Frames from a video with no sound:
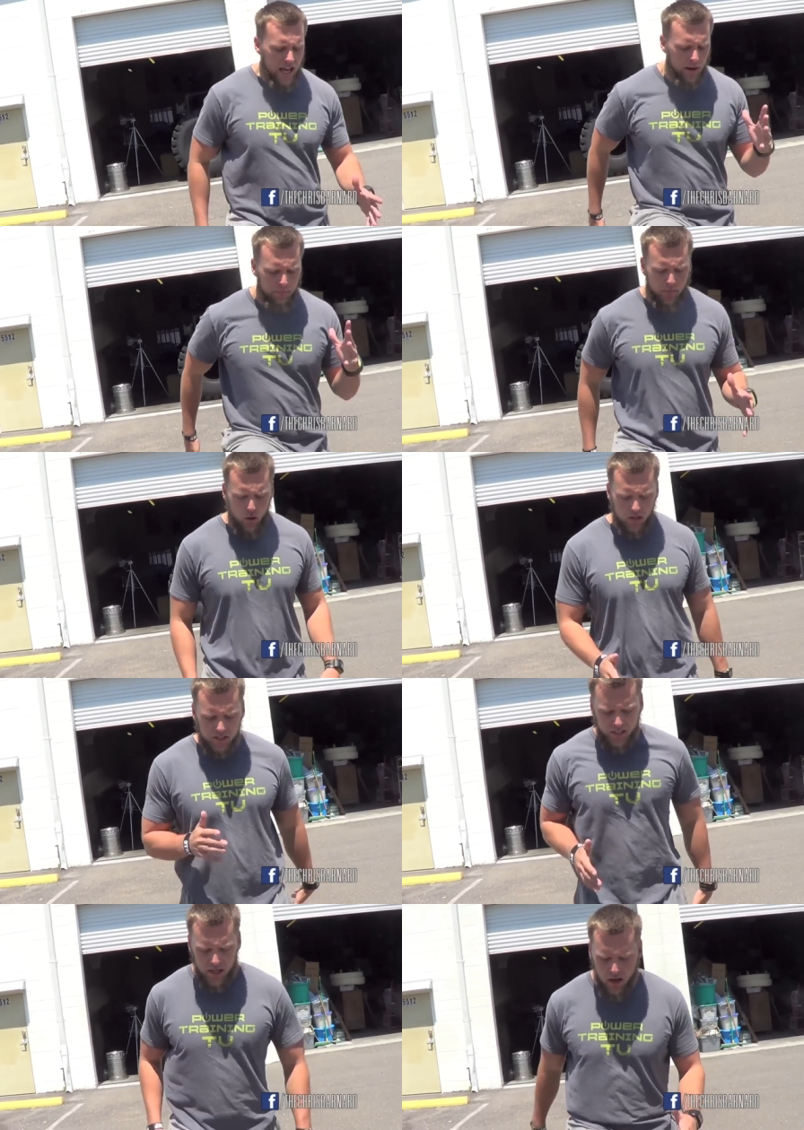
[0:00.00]
and I'm
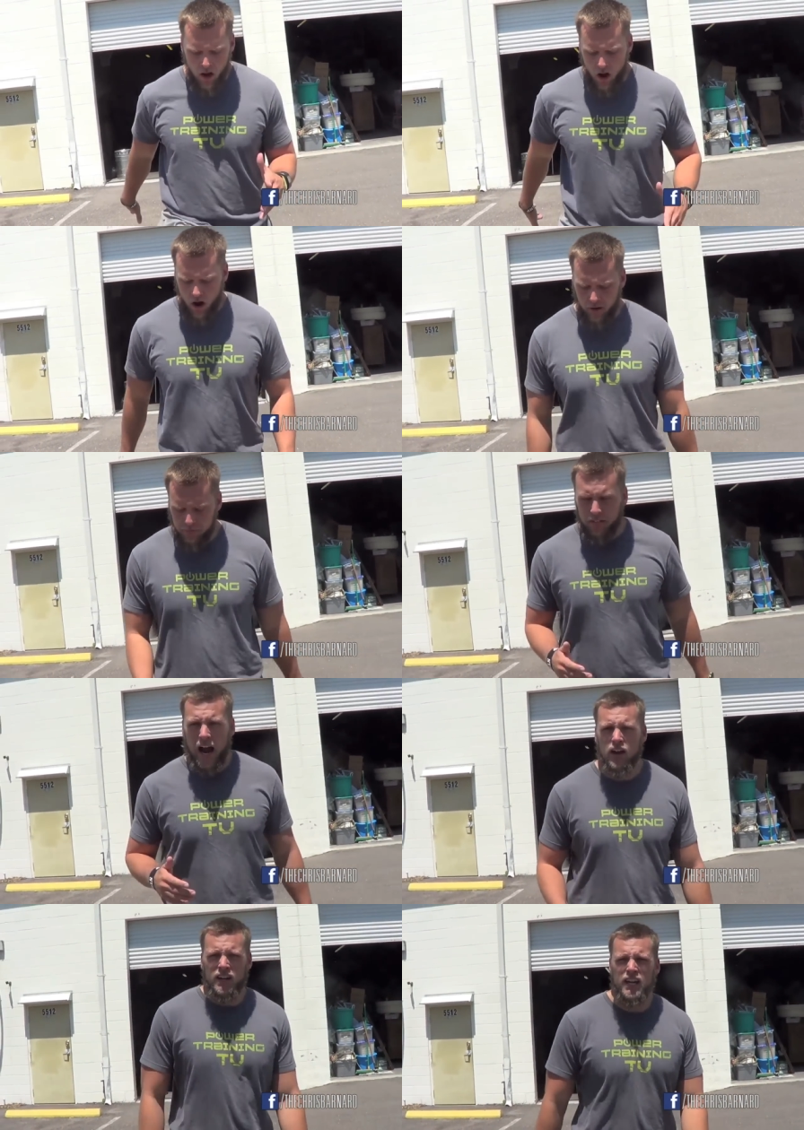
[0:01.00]
focusing on
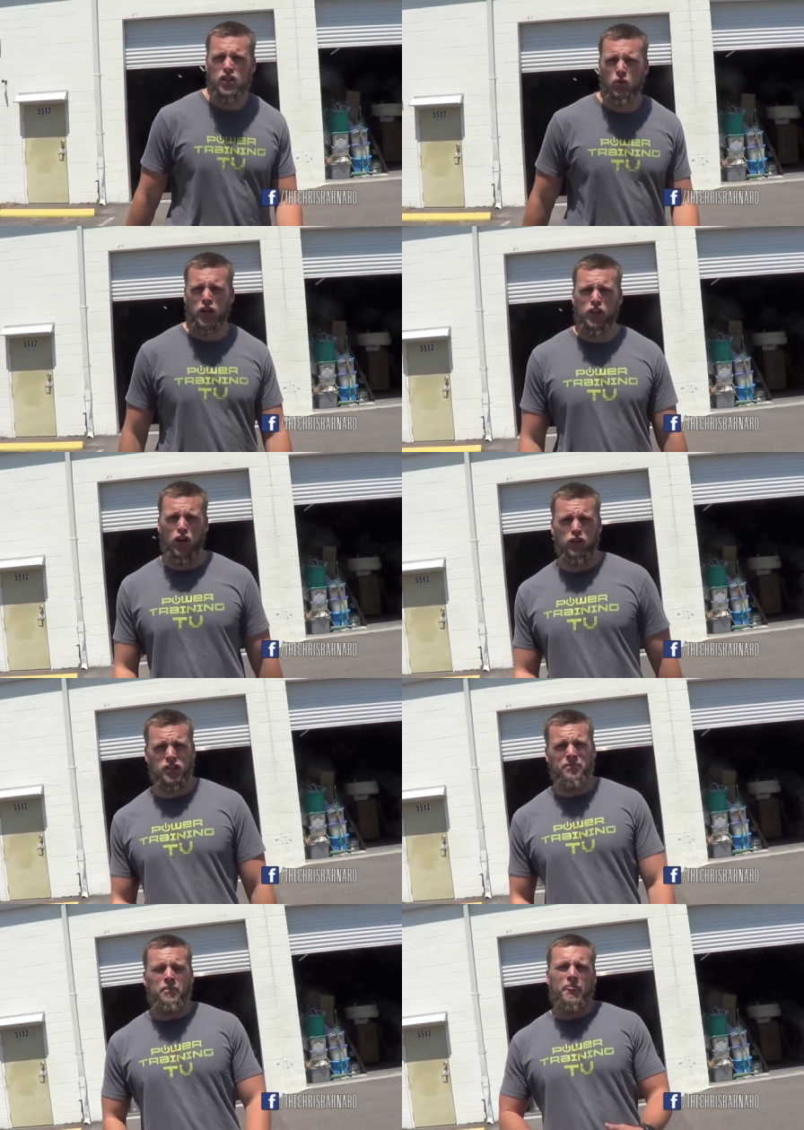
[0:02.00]
firing each one of
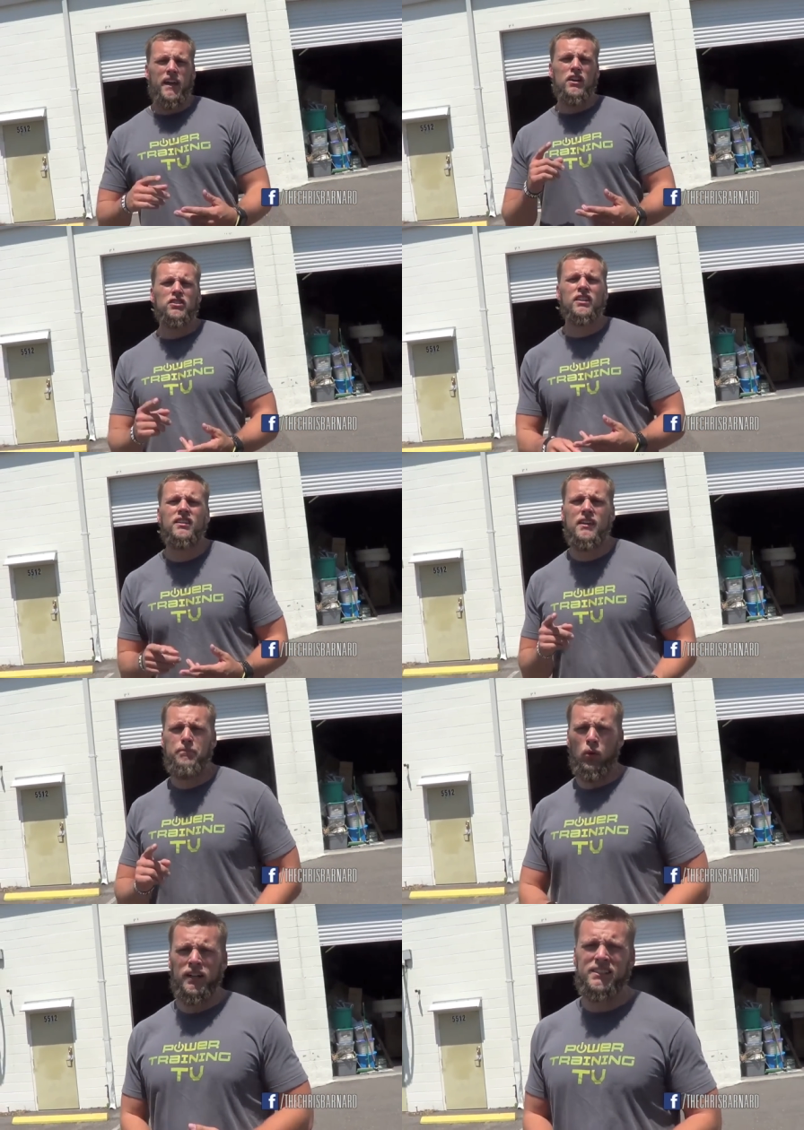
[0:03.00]
those. Here's the key
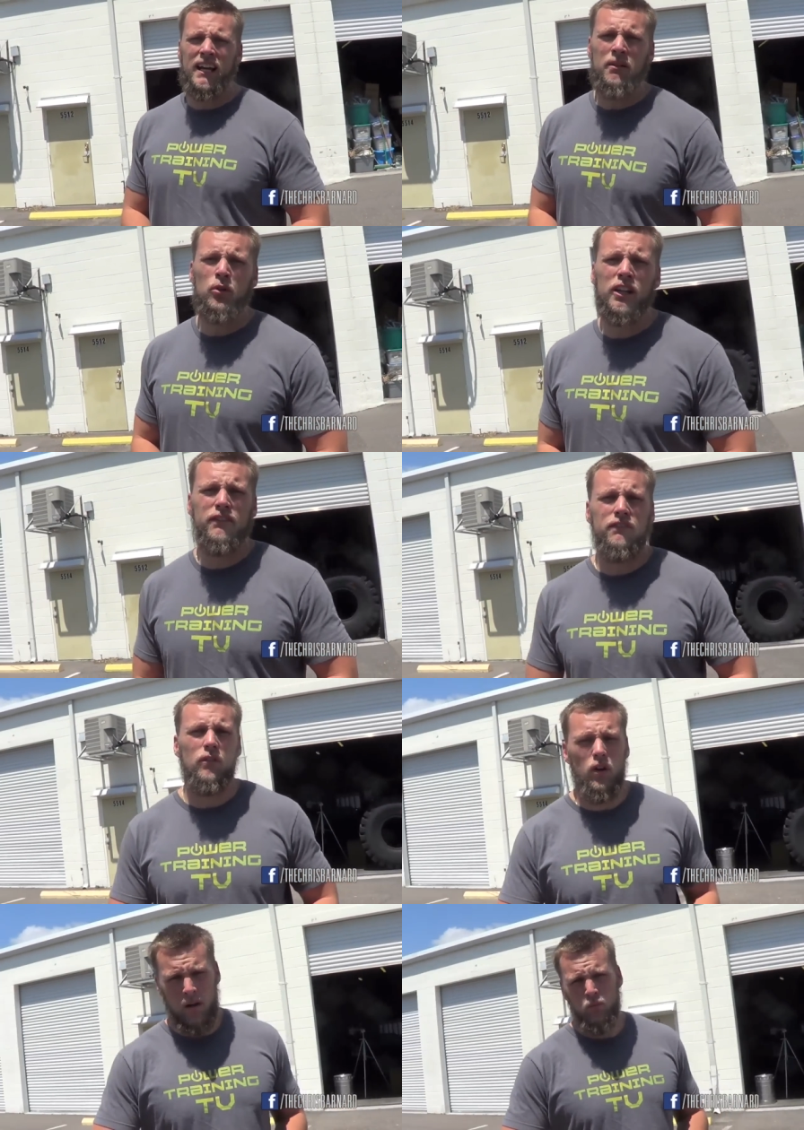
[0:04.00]
points that I'm really
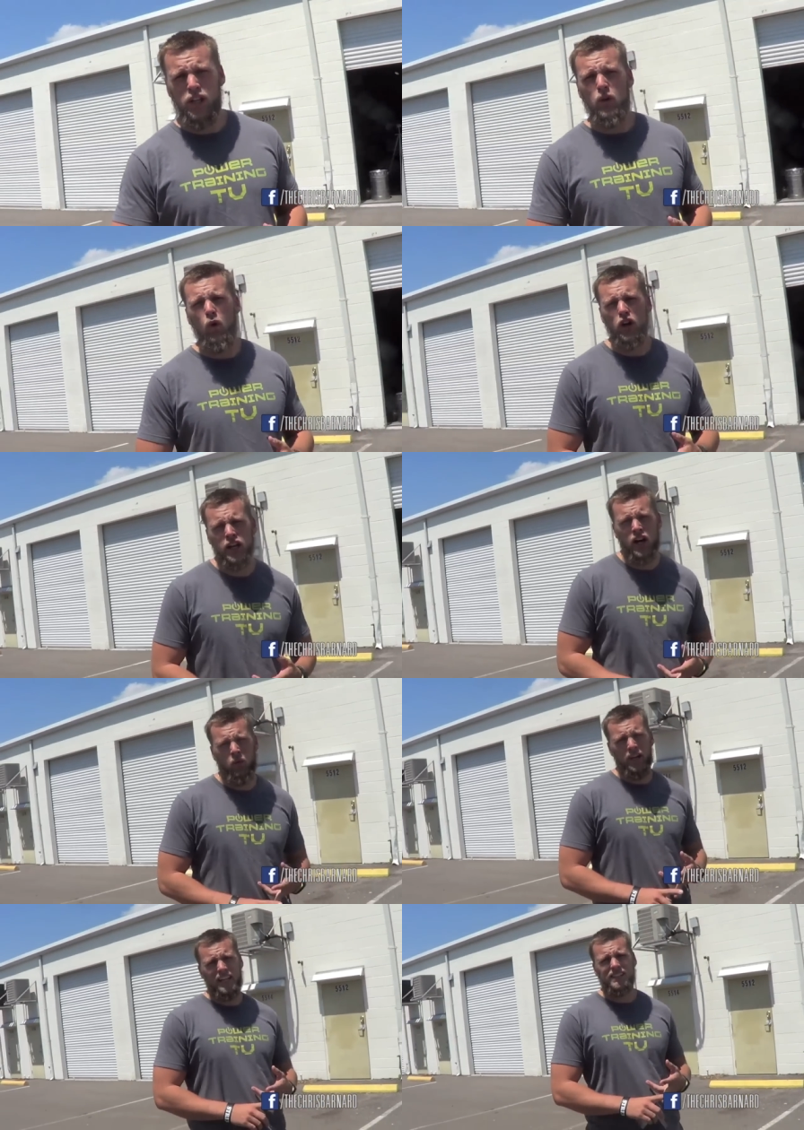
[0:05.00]
I'm really working
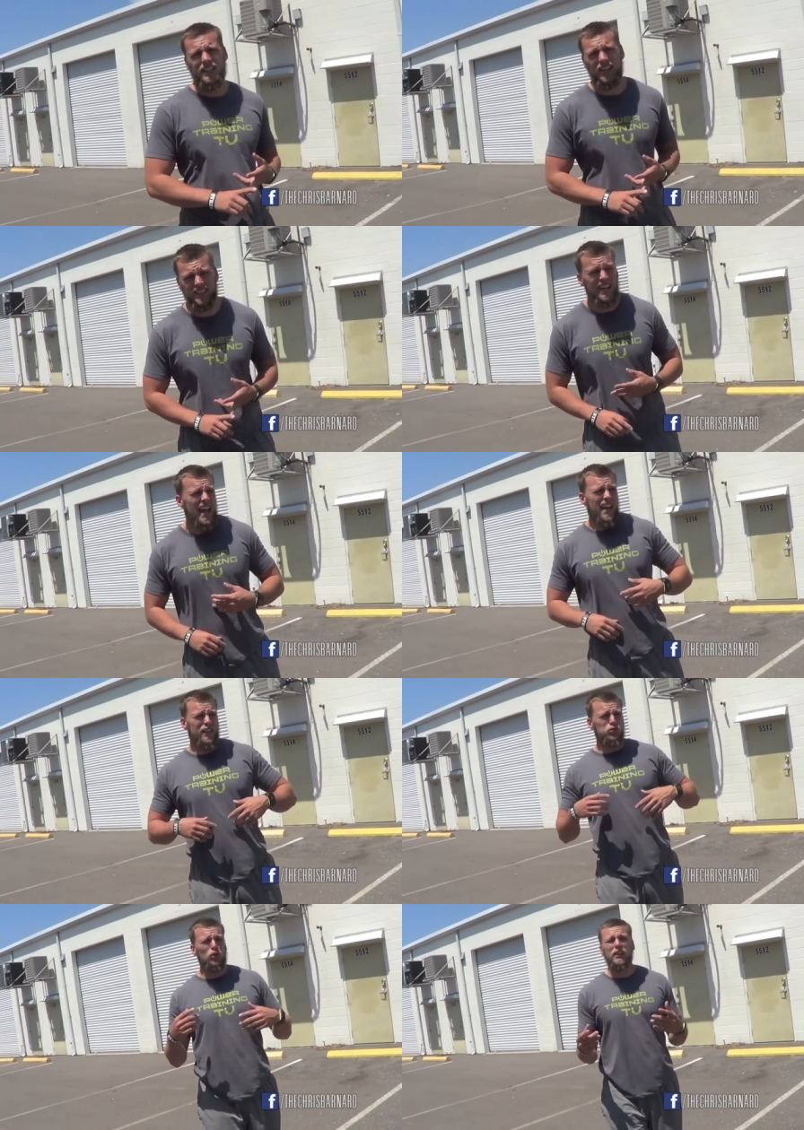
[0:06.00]
on when I did this.
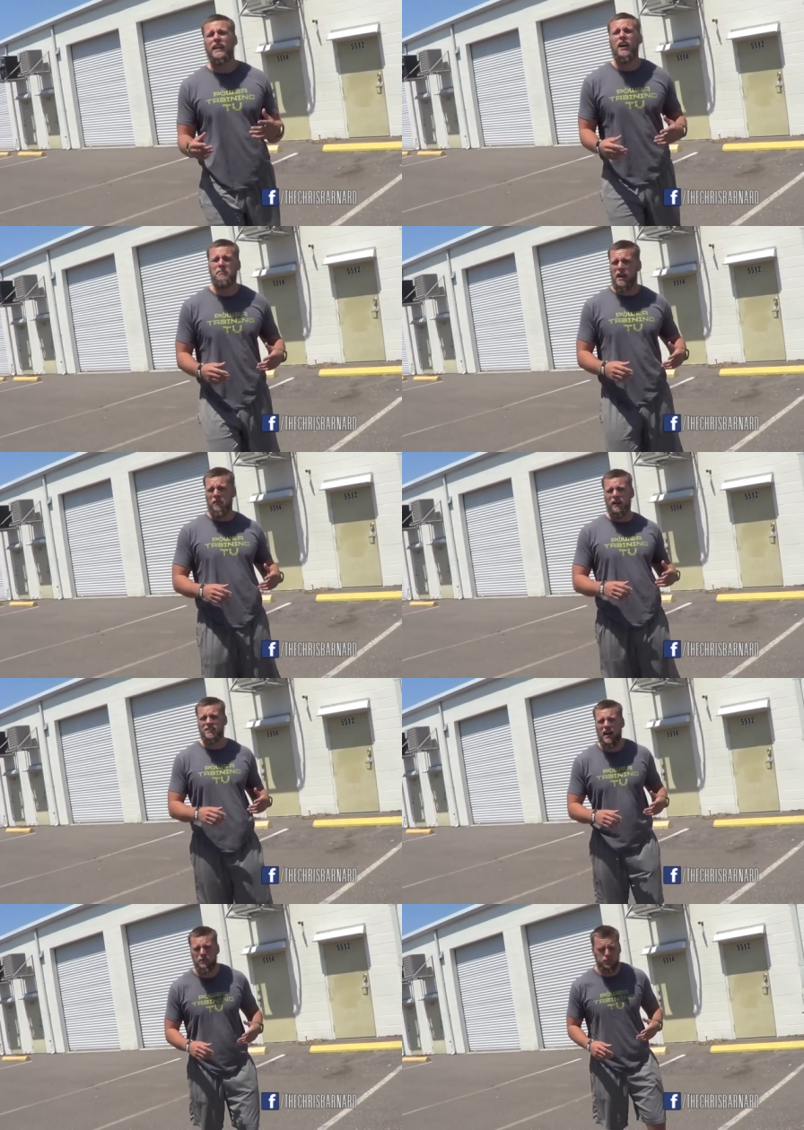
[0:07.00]
this really helped me out my
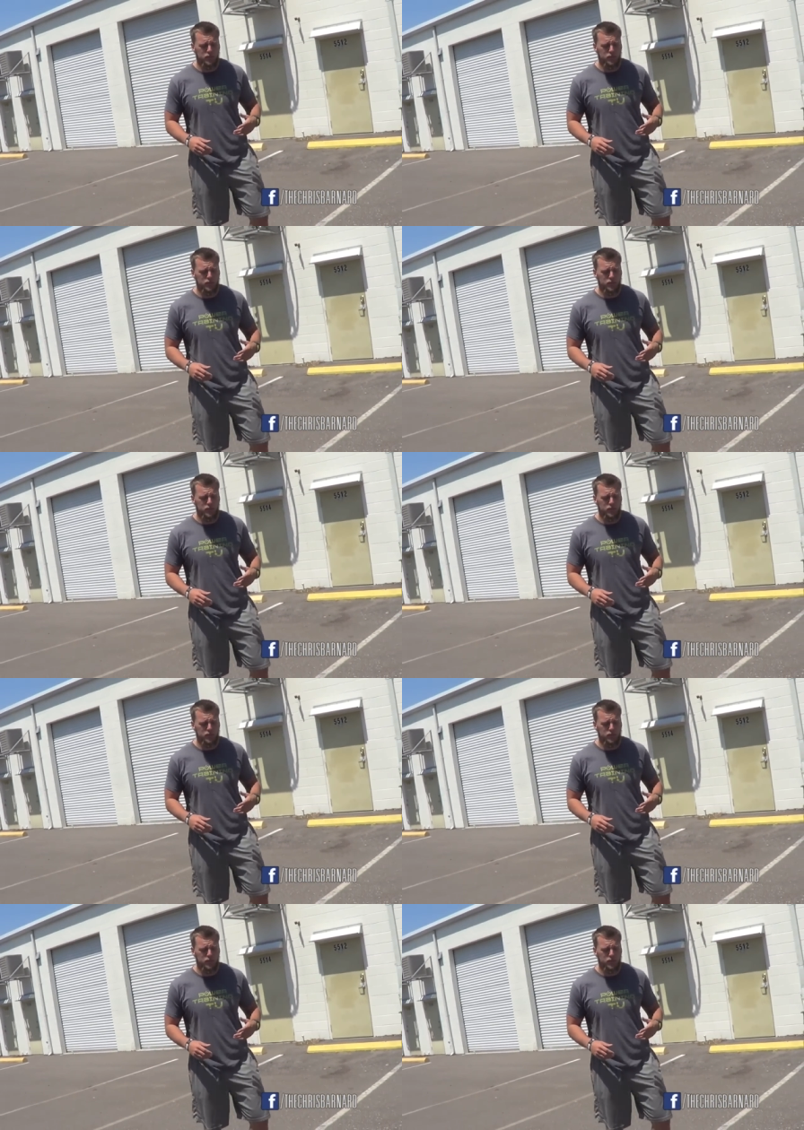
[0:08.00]
top